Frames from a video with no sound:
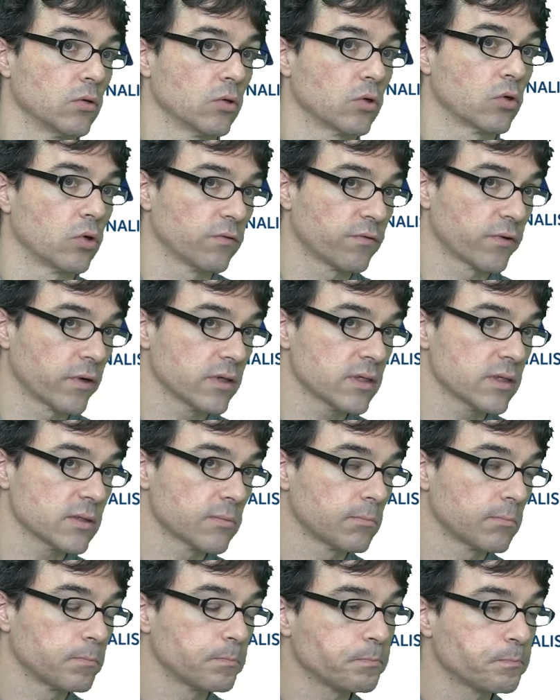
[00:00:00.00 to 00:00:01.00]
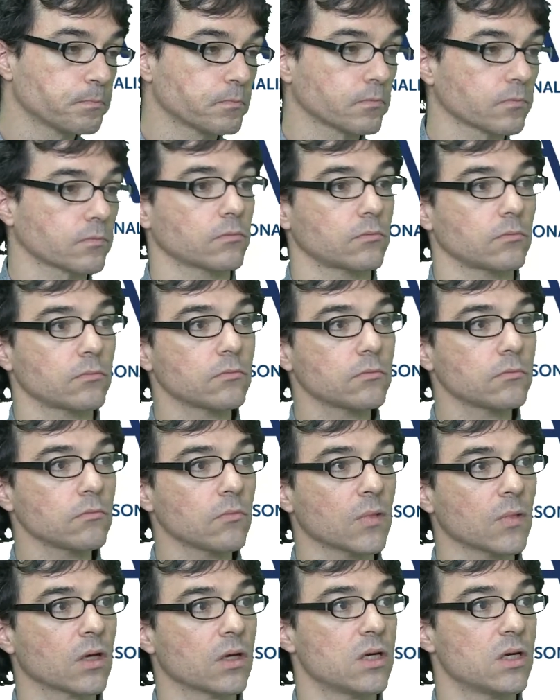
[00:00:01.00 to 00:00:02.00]
conference
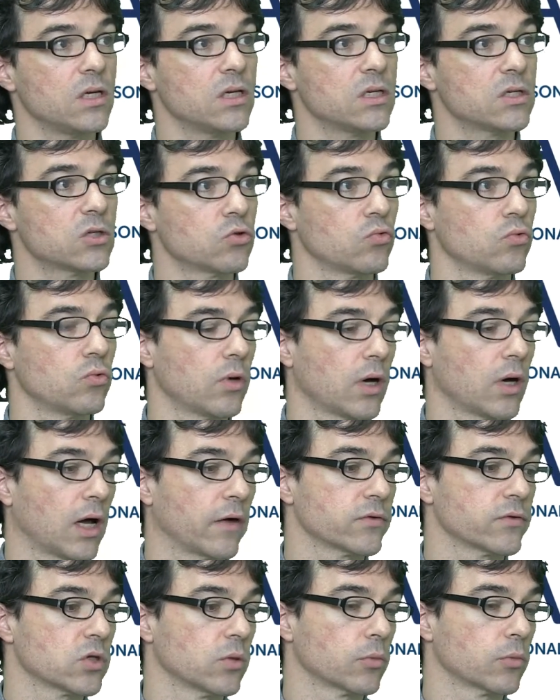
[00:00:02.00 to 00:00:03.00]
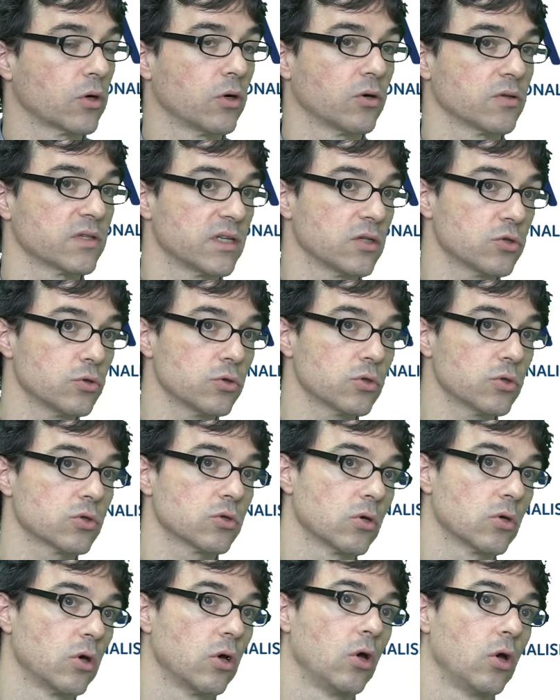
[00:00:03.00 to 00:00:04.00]
is to have some consensus
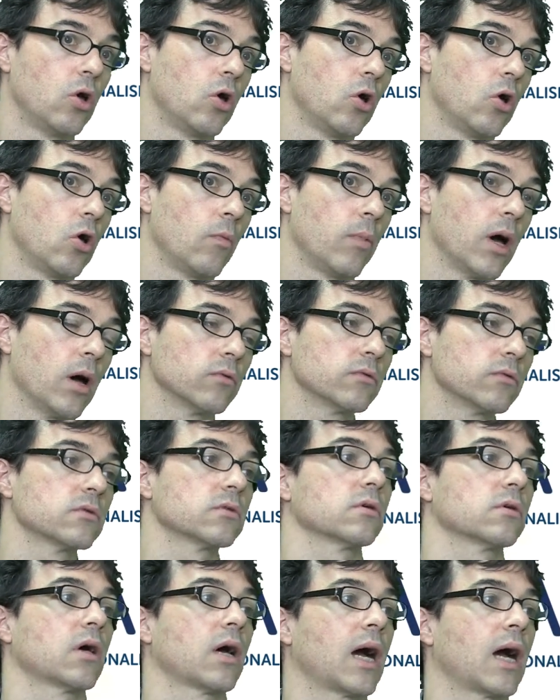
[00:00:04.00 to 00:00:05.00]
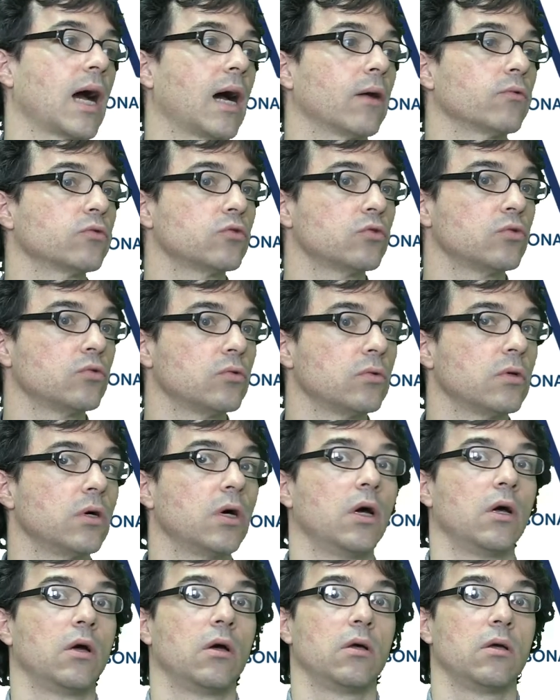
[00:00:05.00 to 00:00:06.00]
about how to
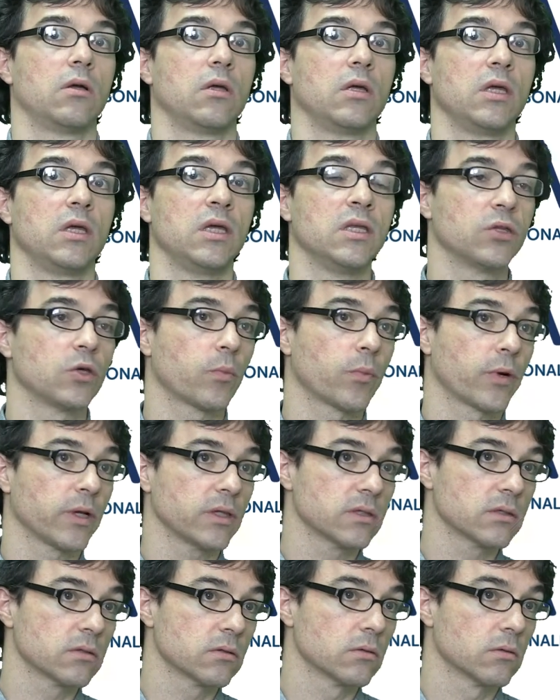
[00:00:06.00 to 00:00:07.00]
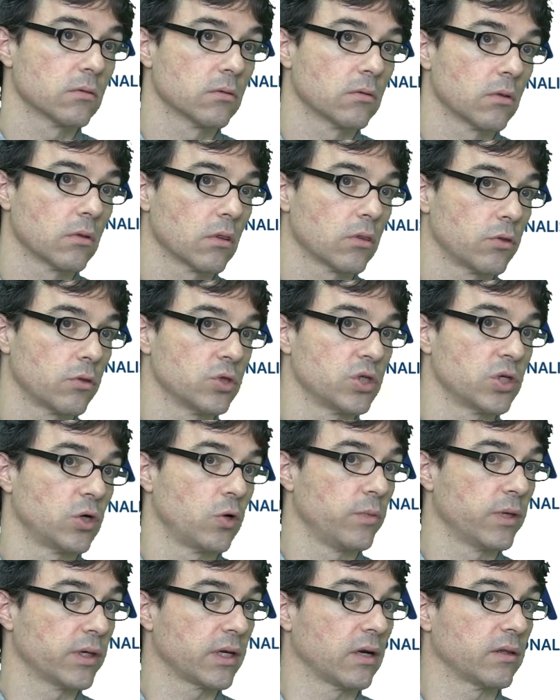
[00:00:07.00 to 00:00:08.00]
interpret the
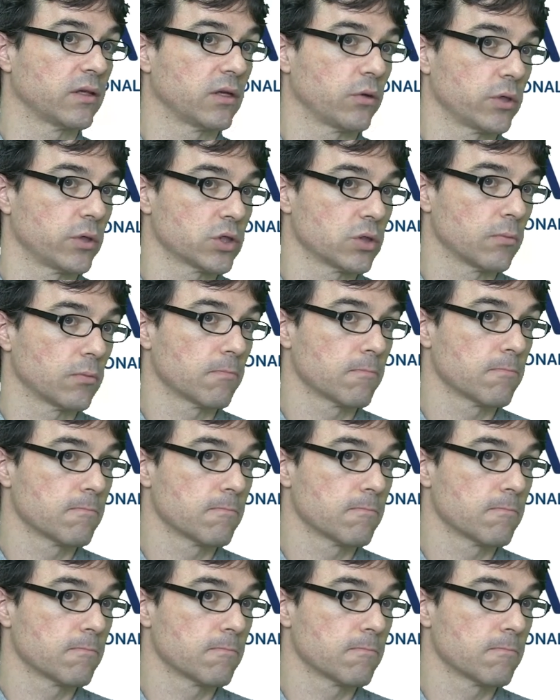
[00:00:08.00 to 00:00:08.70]
genomic alteration.